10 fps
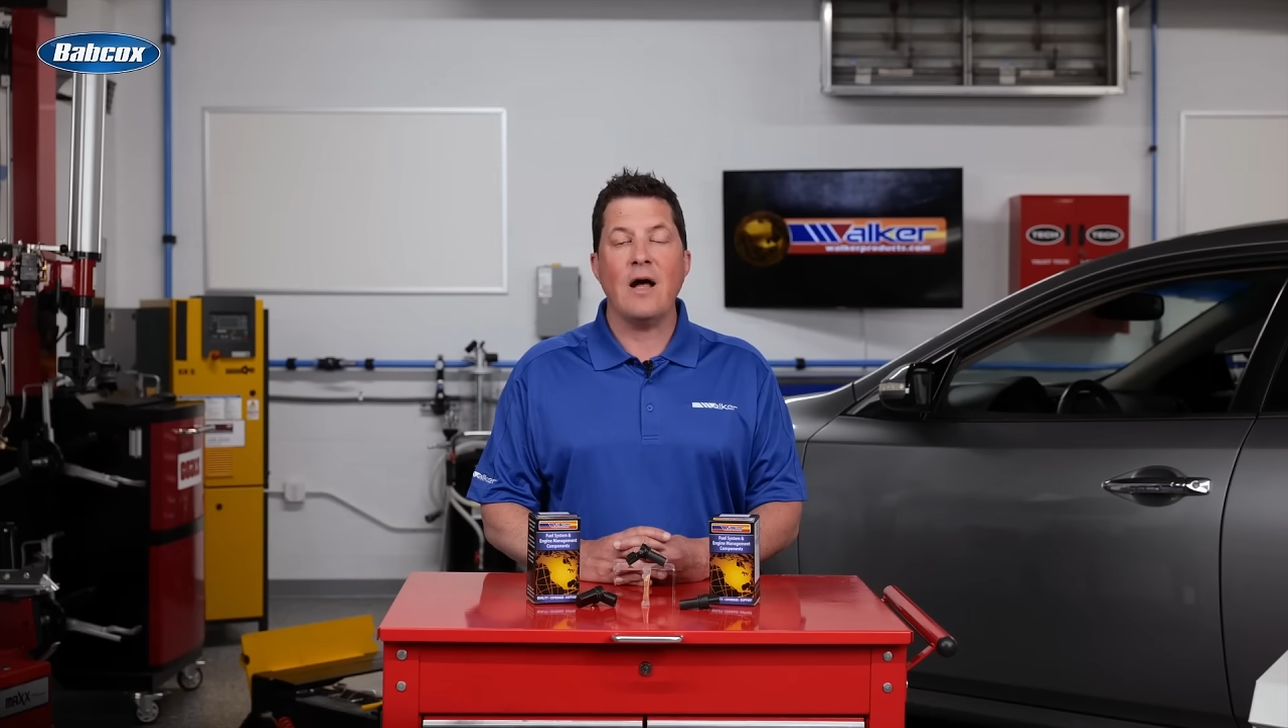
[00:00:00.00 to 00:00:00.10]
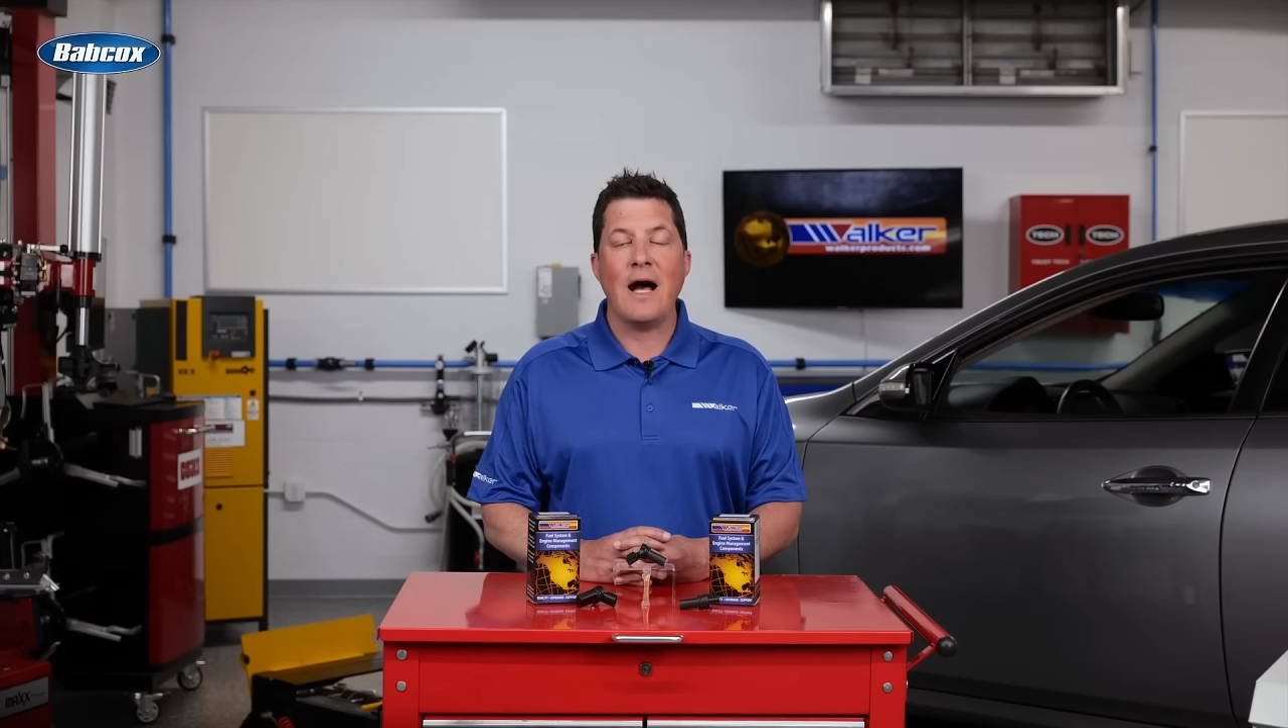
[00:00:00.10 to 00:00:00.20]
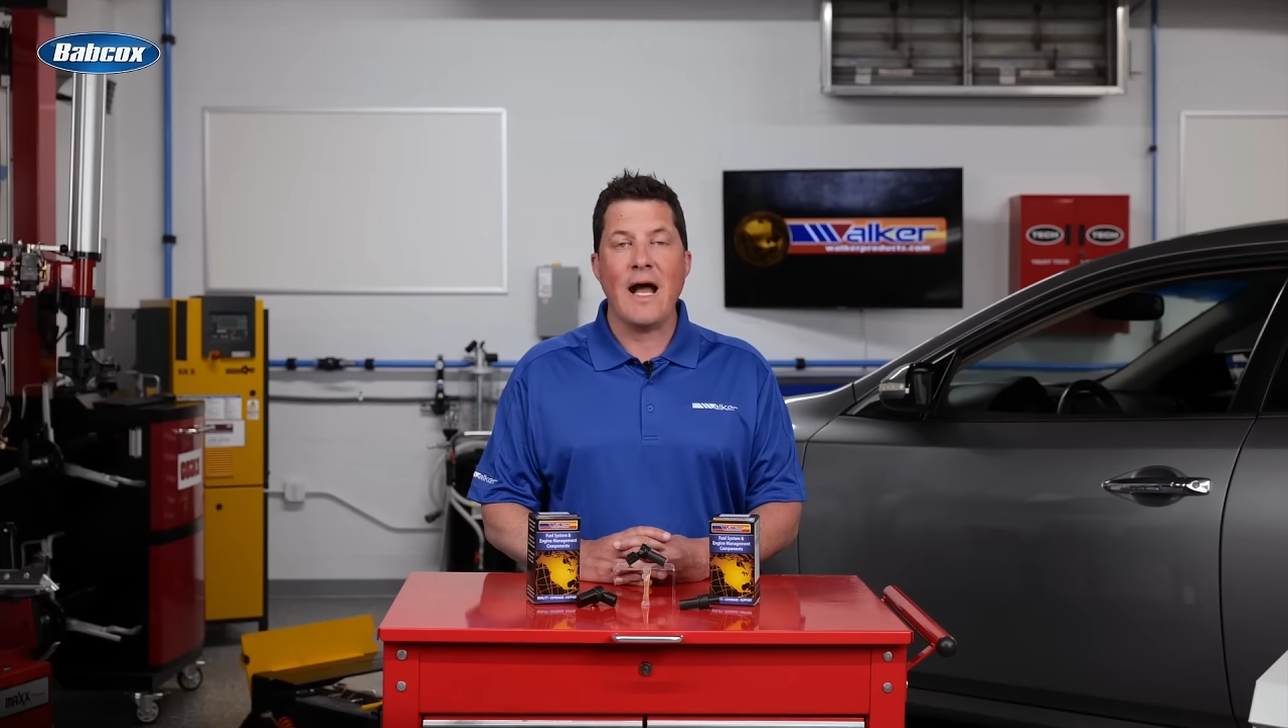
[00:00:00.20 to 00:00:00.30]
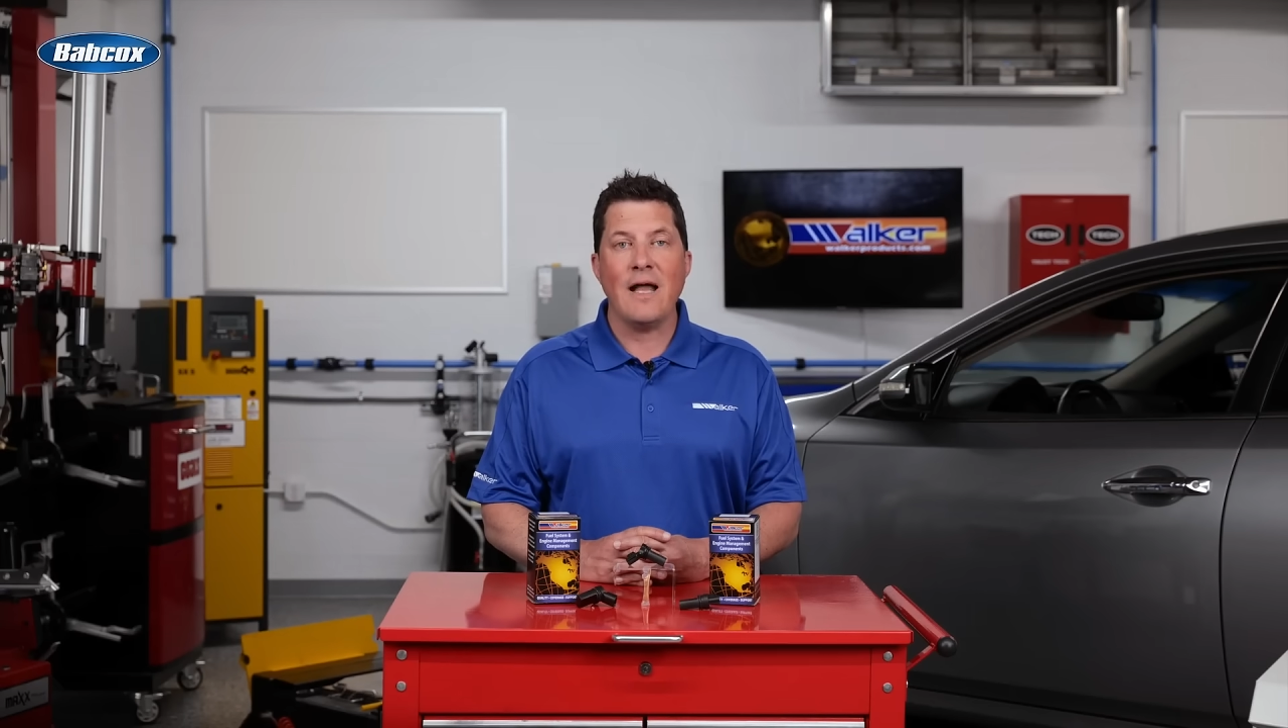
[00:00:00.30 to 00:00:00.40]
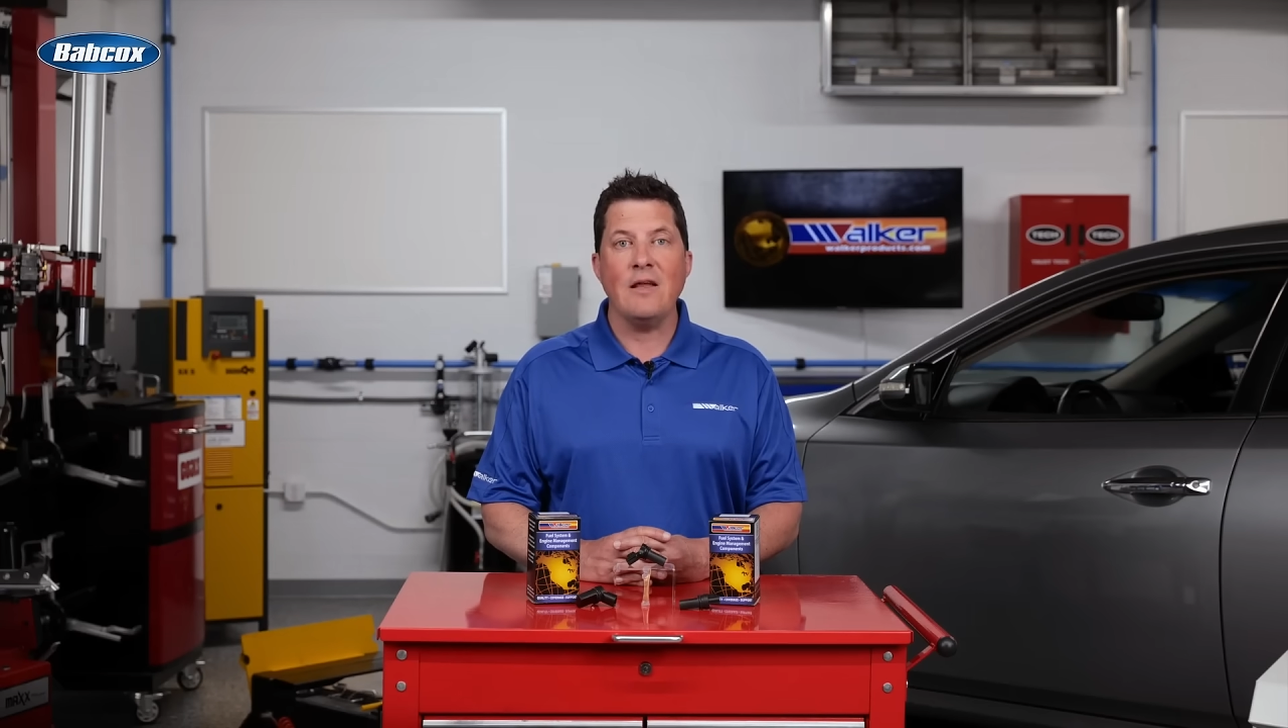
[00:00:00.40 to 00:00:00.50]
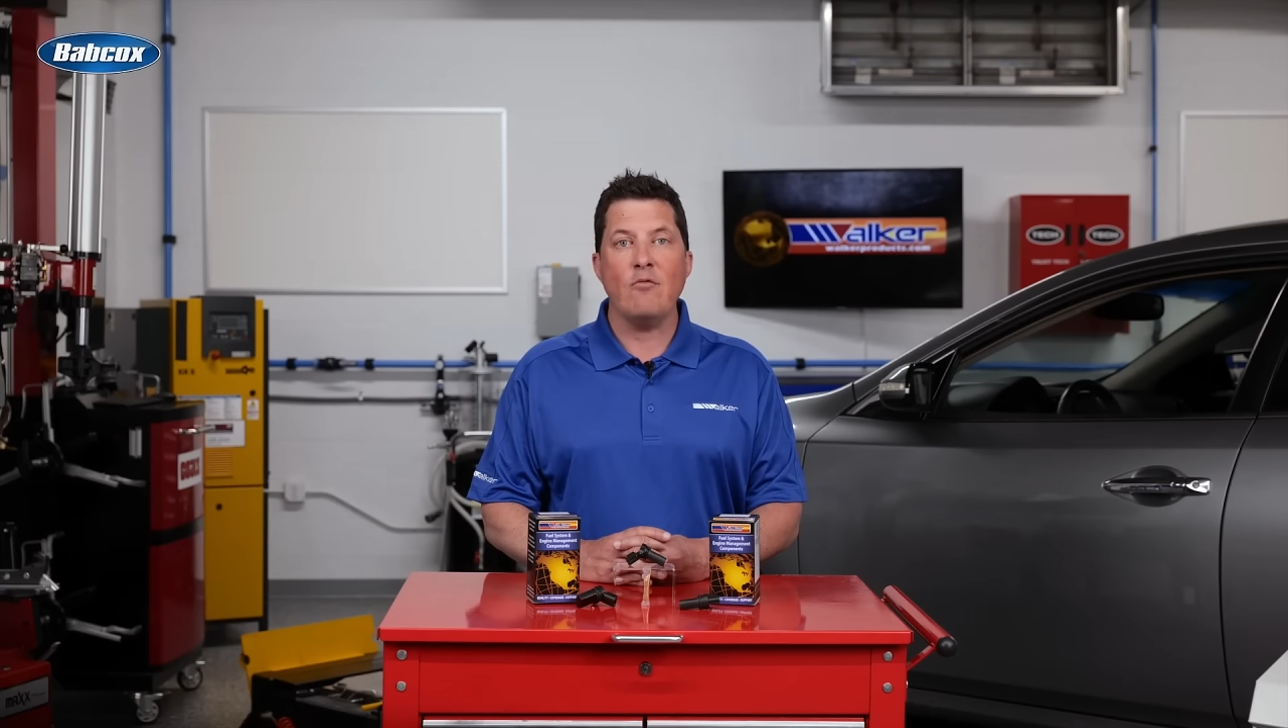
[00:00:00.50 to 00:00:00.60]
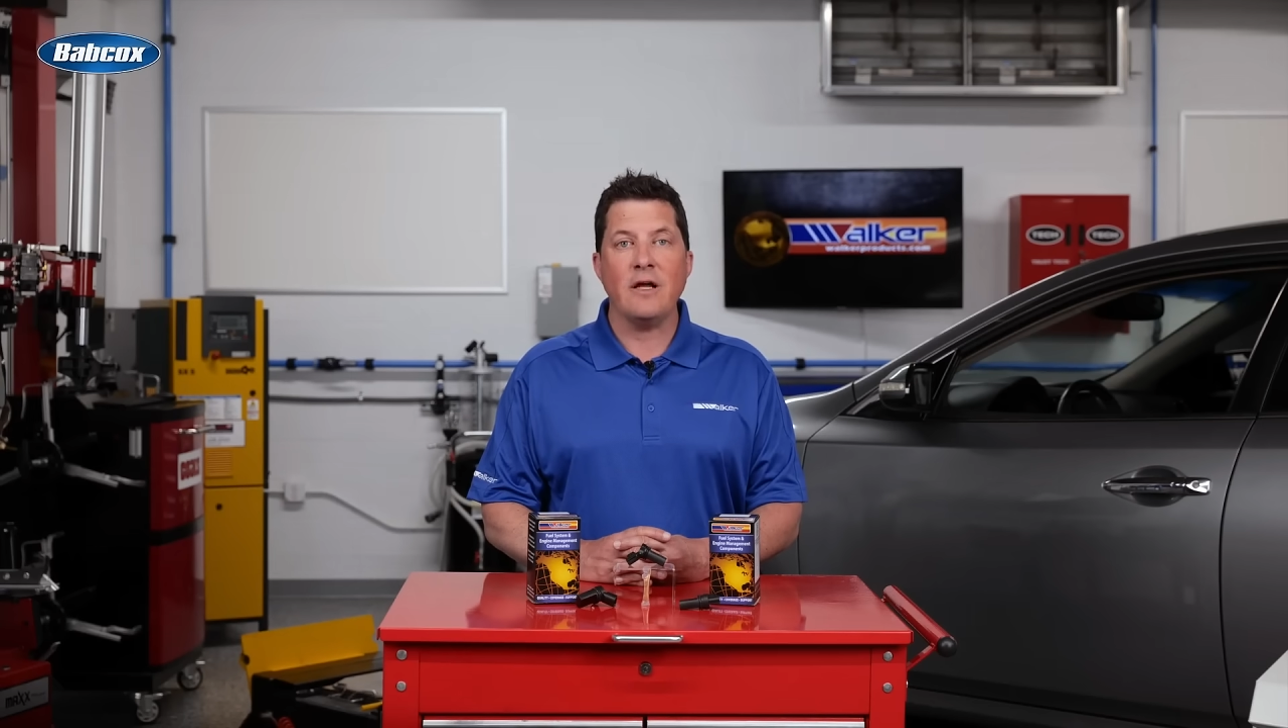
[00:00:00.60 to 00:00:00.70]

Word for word: highly